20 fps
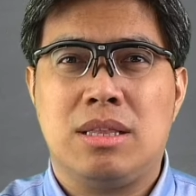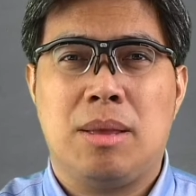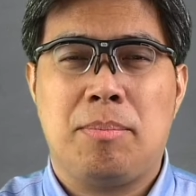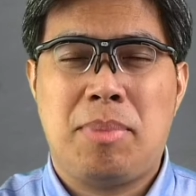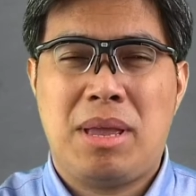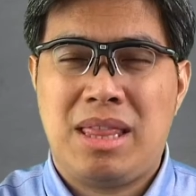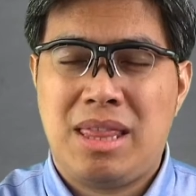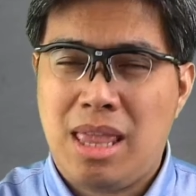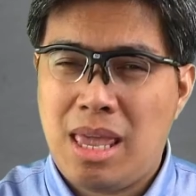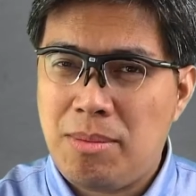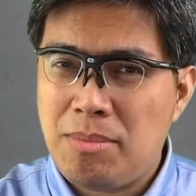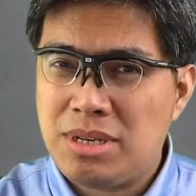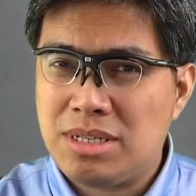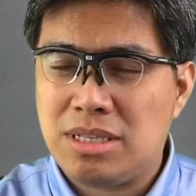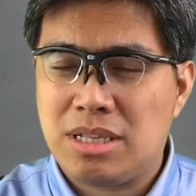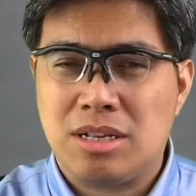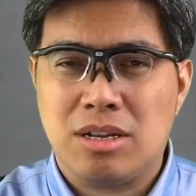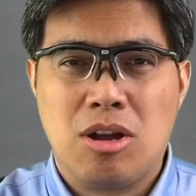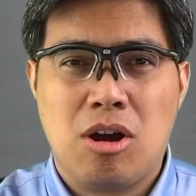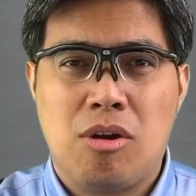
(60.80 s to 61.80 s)
pandemic
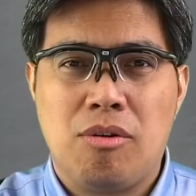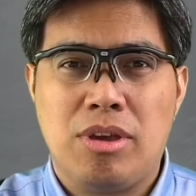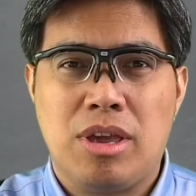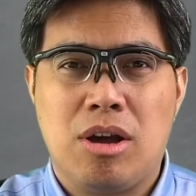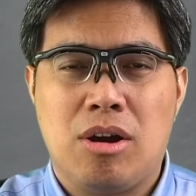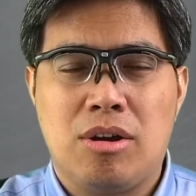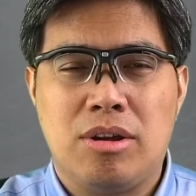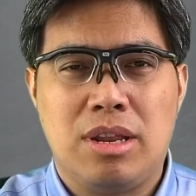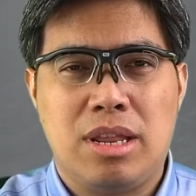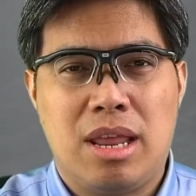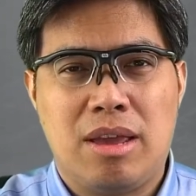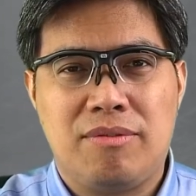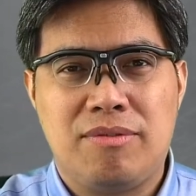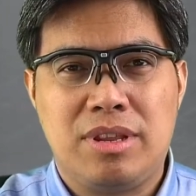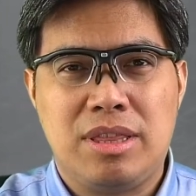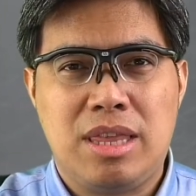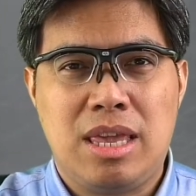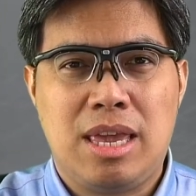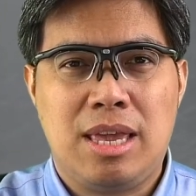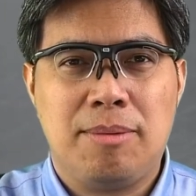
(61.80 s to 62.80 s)
still going on and
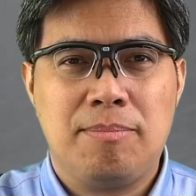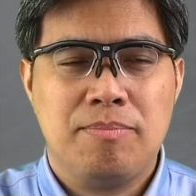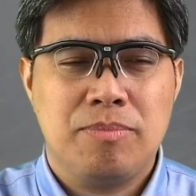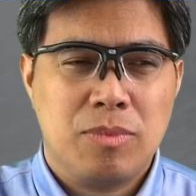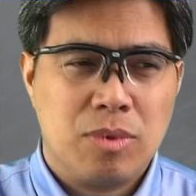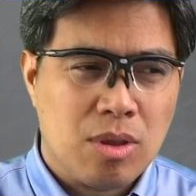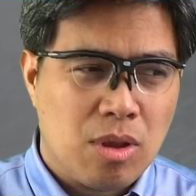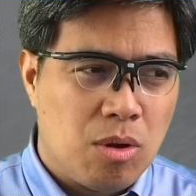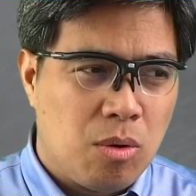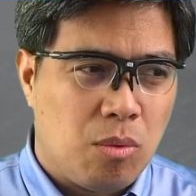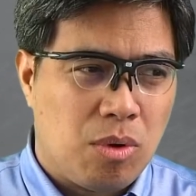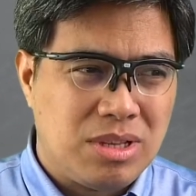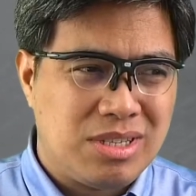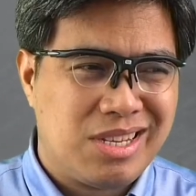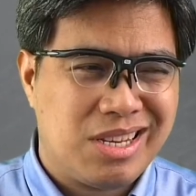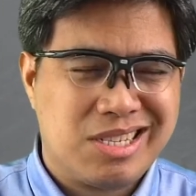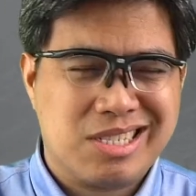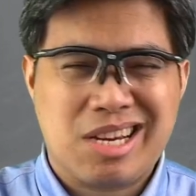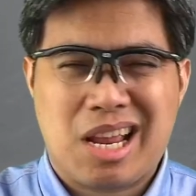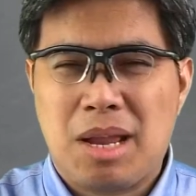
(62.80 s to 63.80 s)
everything. One
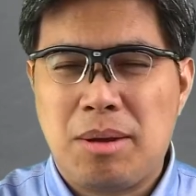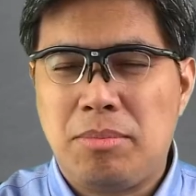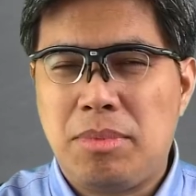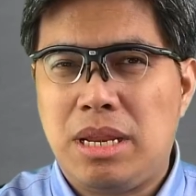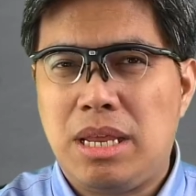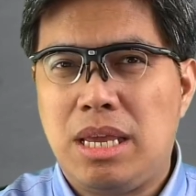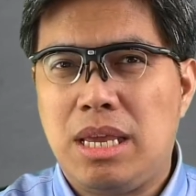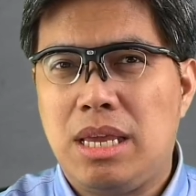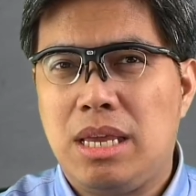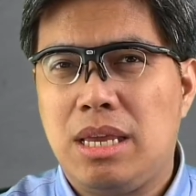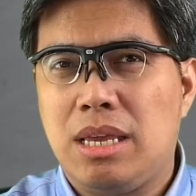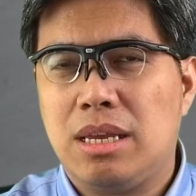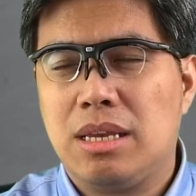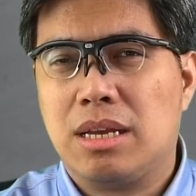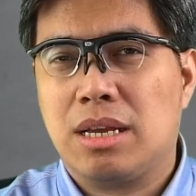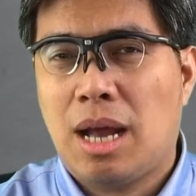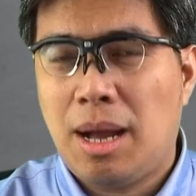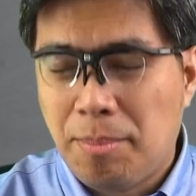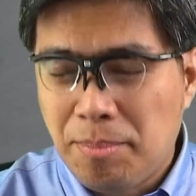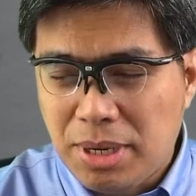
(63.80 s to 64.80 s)
such company
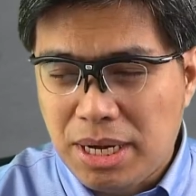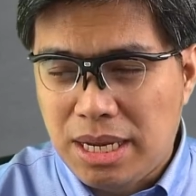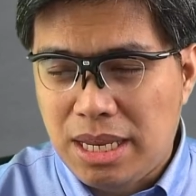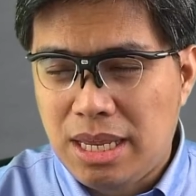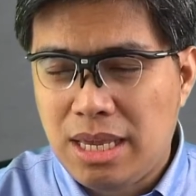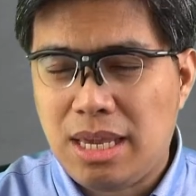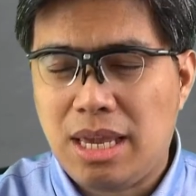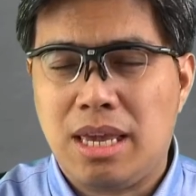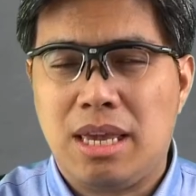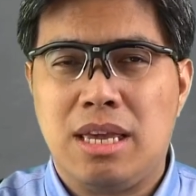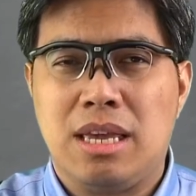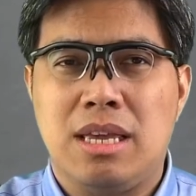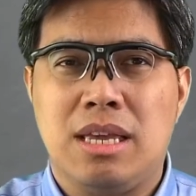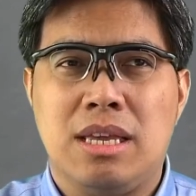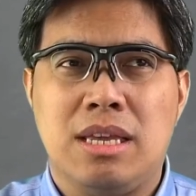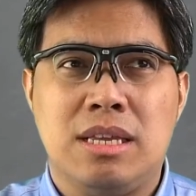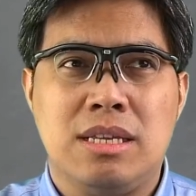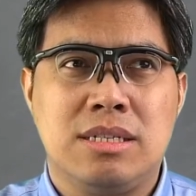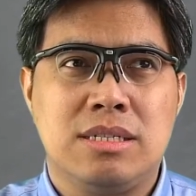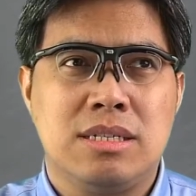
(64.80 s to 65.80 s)

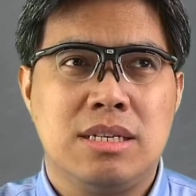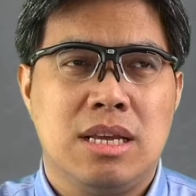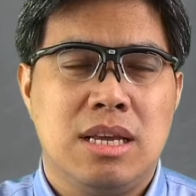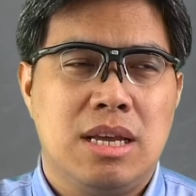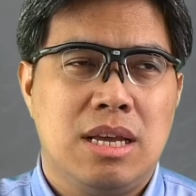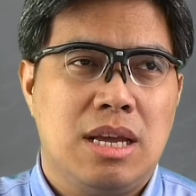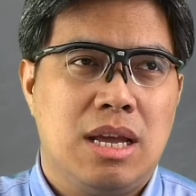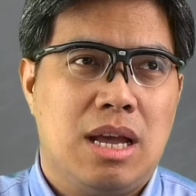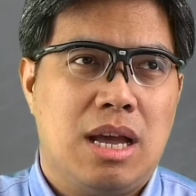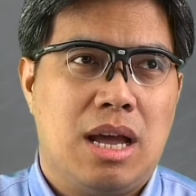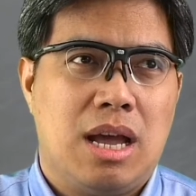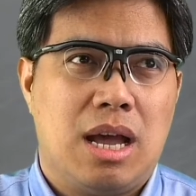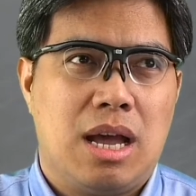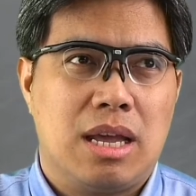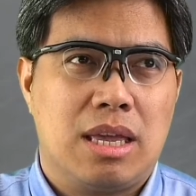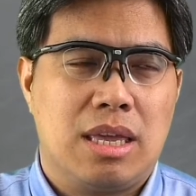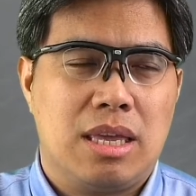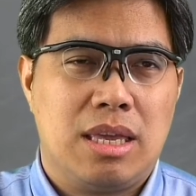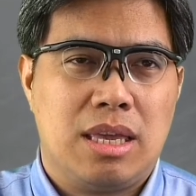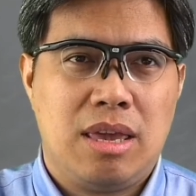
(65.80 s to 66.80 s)
is
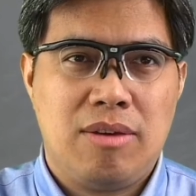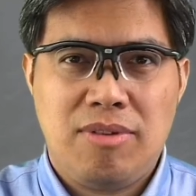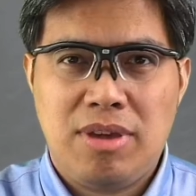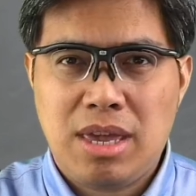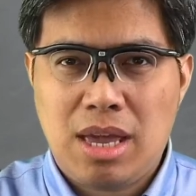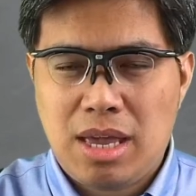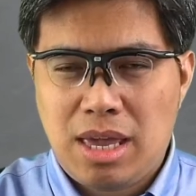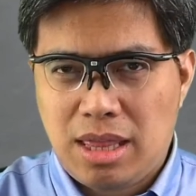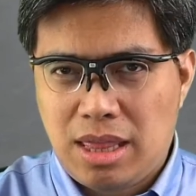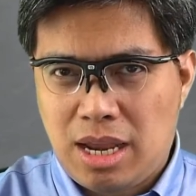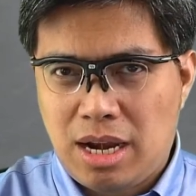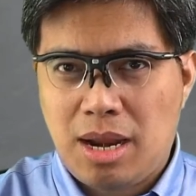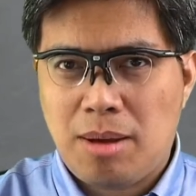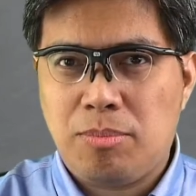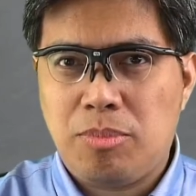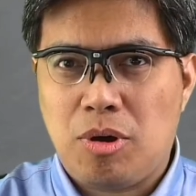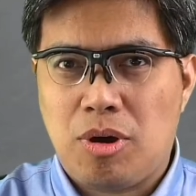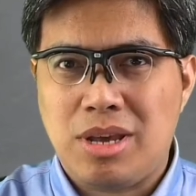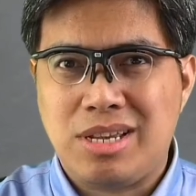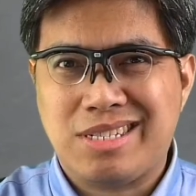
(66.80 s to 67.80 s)
giving their
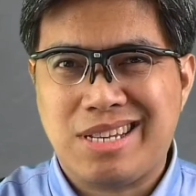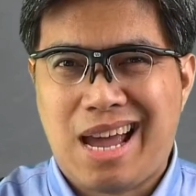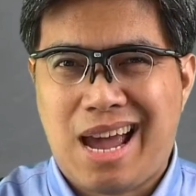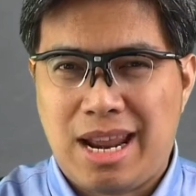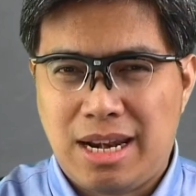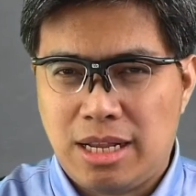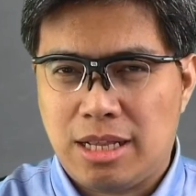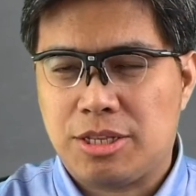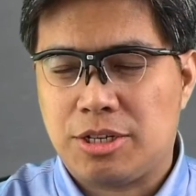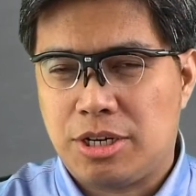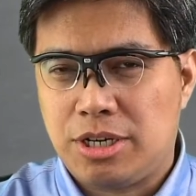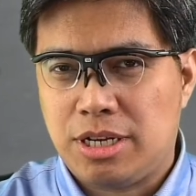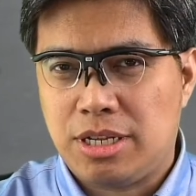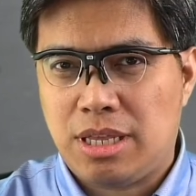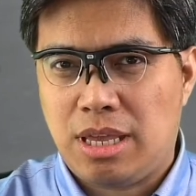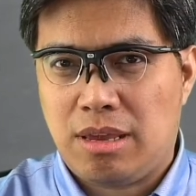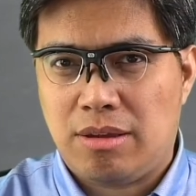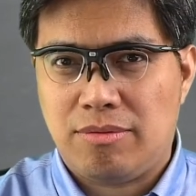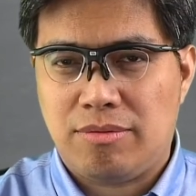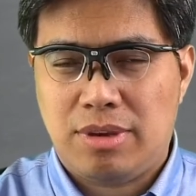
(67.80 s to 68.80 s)
employees an
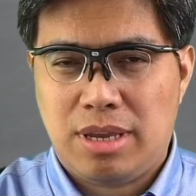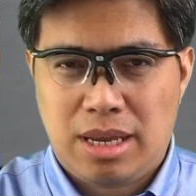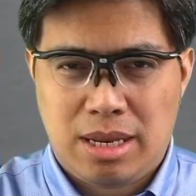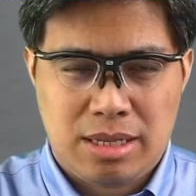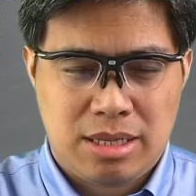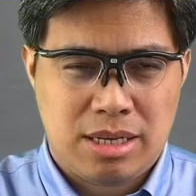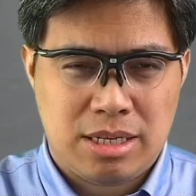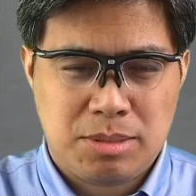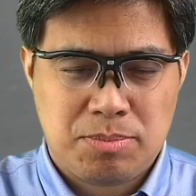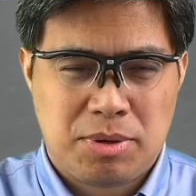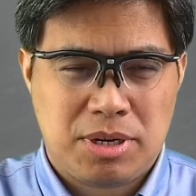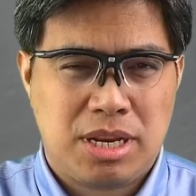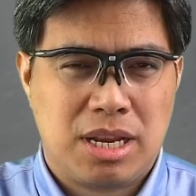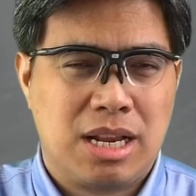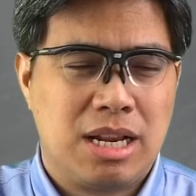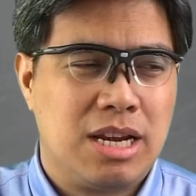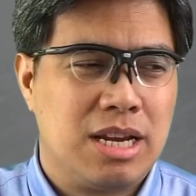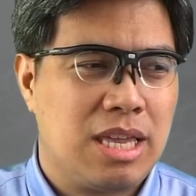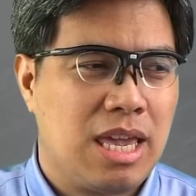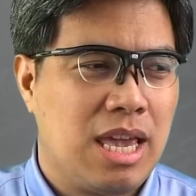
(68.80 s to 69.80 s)
alternative. In this
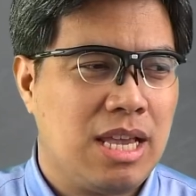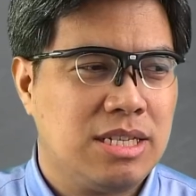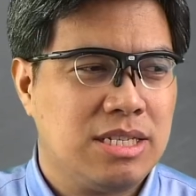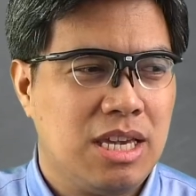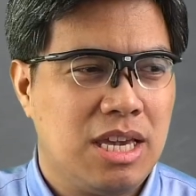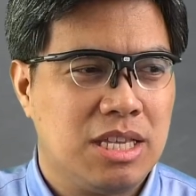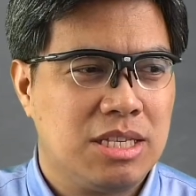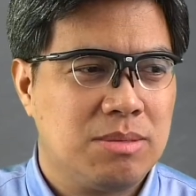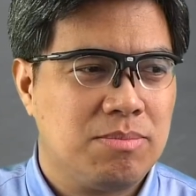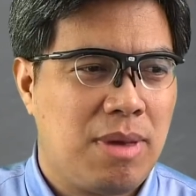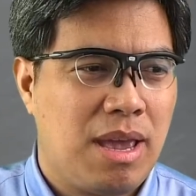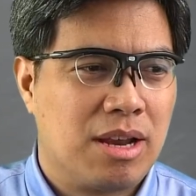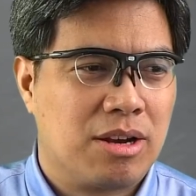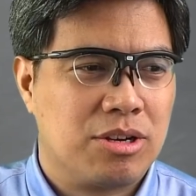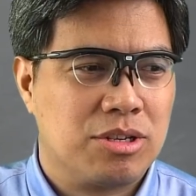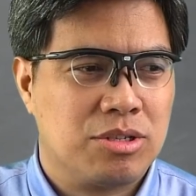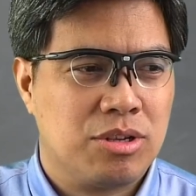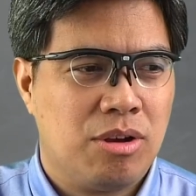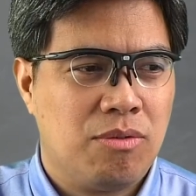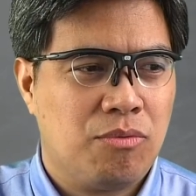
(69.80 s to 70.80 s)
particular case, it's
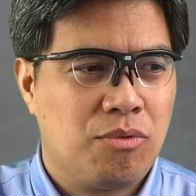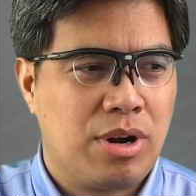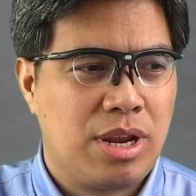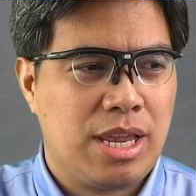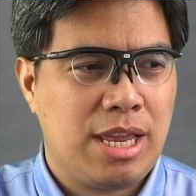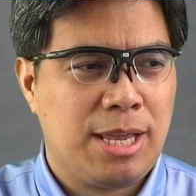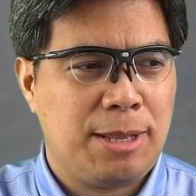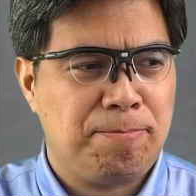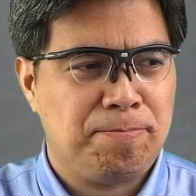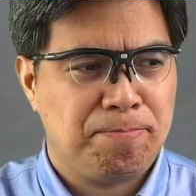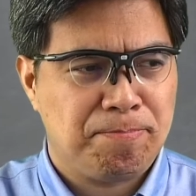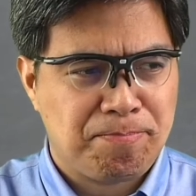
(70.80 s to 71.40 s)
Microsoft, wherein